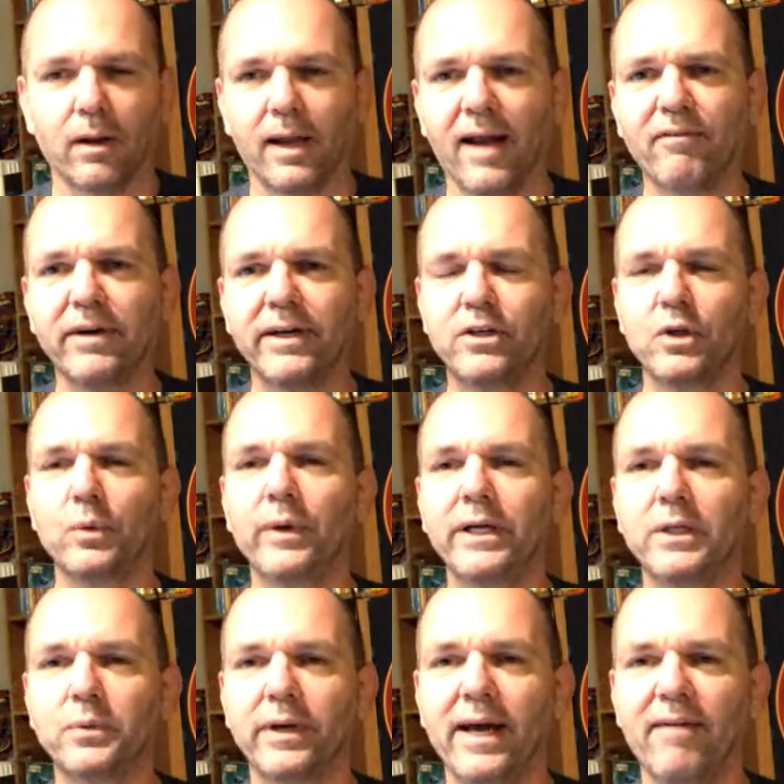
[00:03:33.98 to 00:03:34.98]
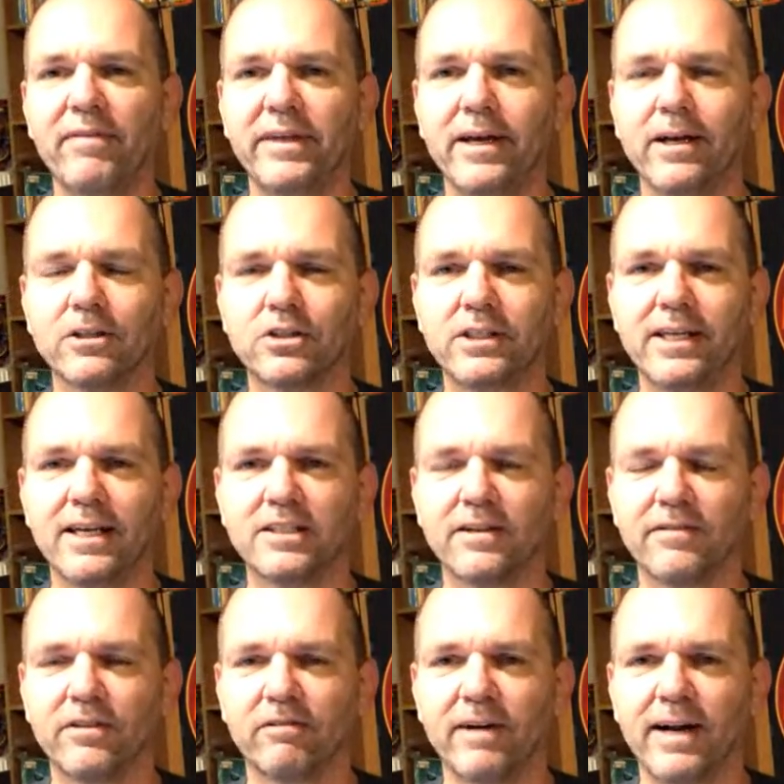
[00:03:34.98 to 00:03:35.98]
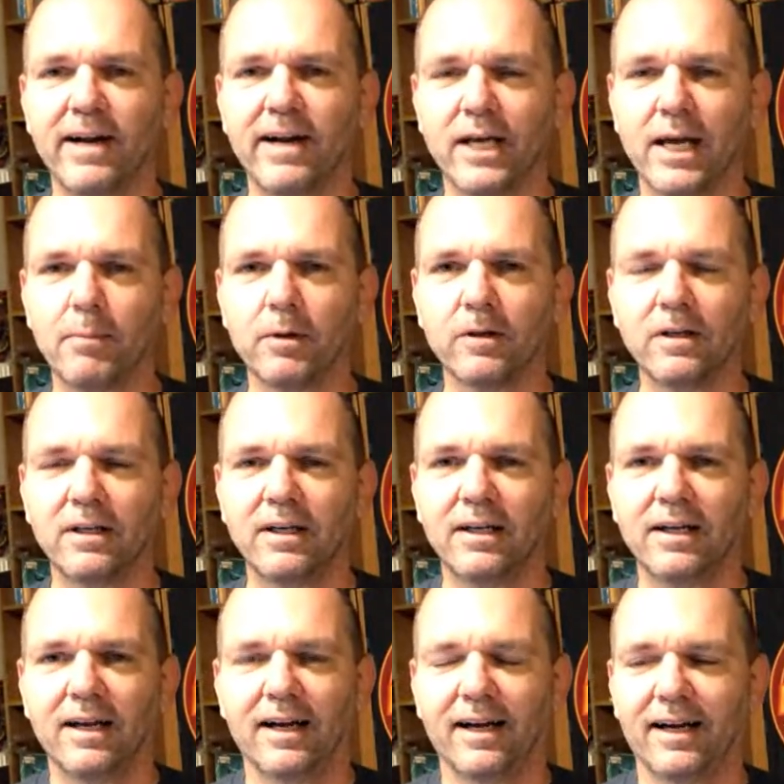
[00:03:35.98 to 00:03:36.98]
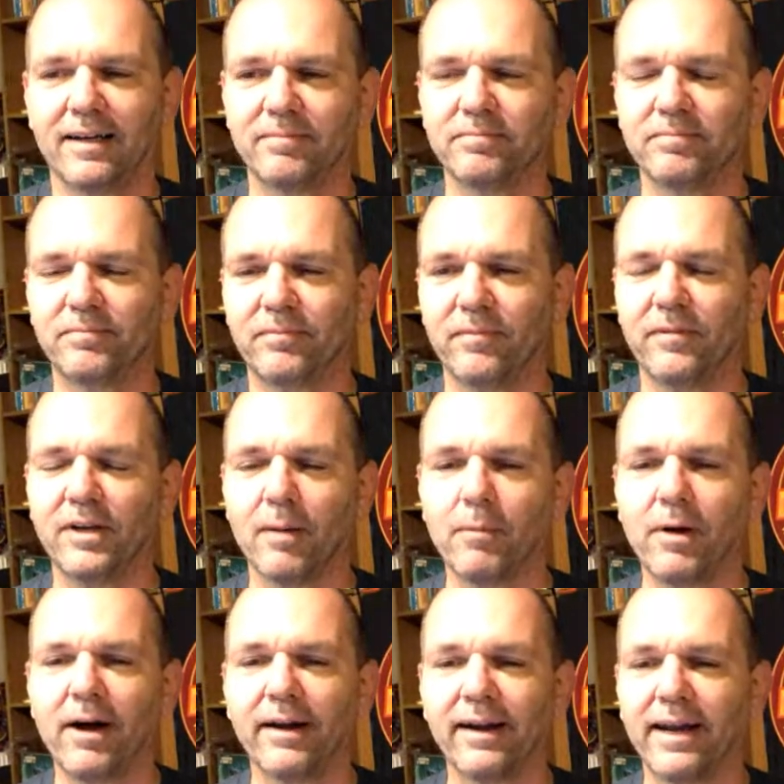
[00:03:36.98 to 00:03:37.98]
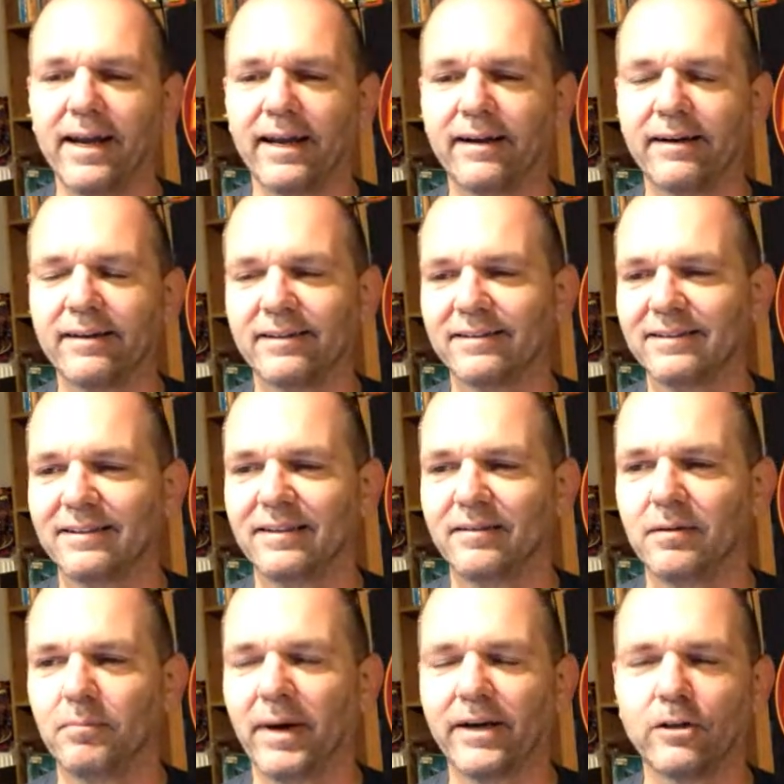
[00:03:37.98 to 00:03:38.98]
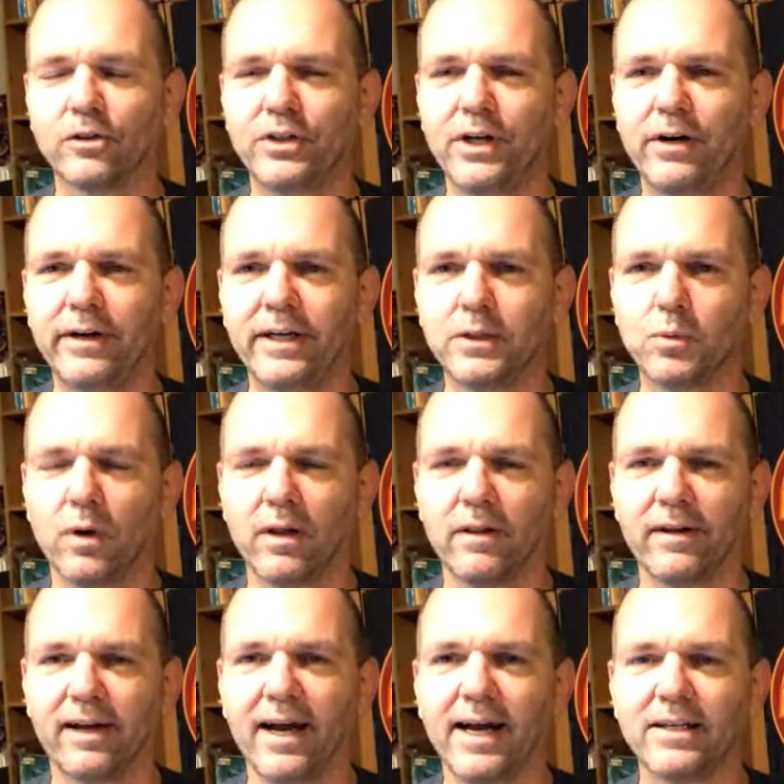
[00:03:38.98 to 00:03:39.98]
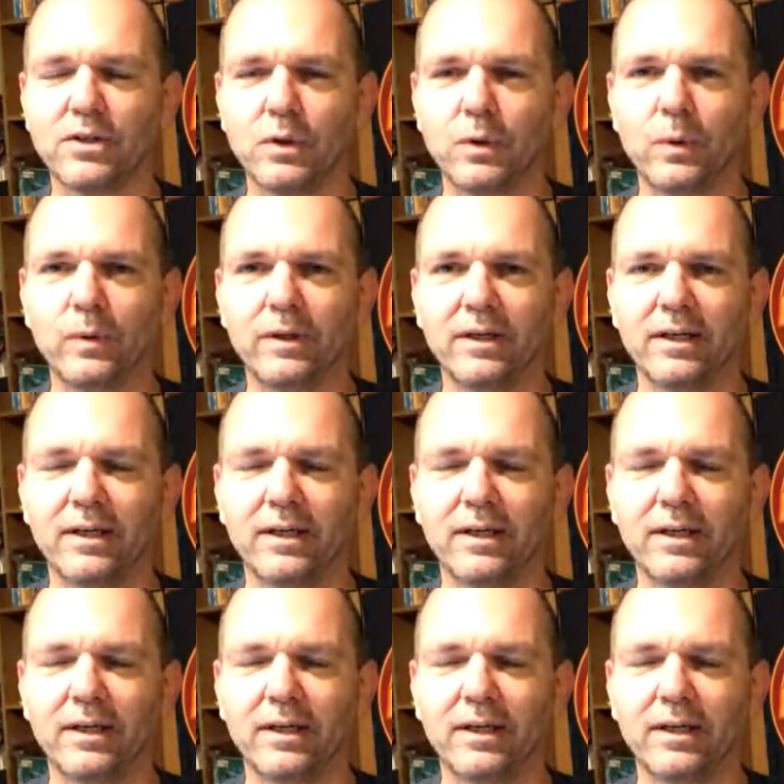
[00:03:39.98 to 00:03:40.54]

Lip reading: Every 2 weeks we have the LCS of the Roundtable come on, and Michael Tierney is one of the guys who